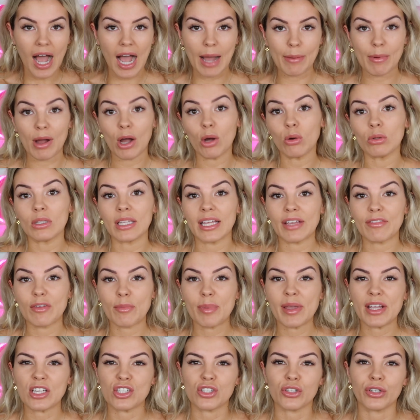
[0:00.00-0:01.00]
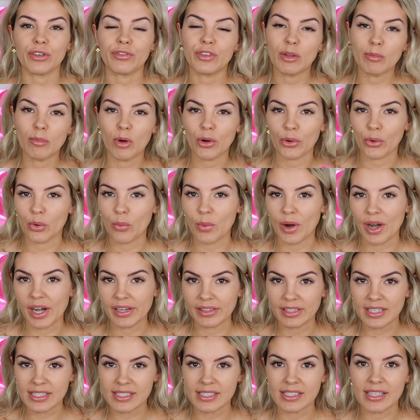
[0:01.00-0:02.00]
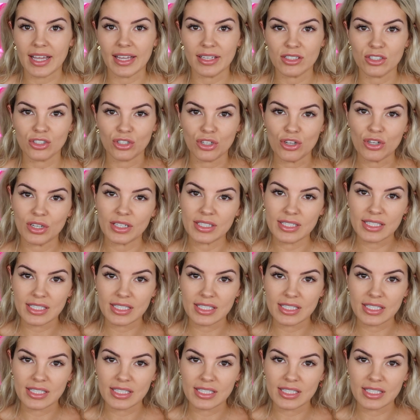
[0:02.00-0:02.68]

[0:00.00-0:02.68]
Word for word: Um, I will leave a picture of the model wearing this set so you can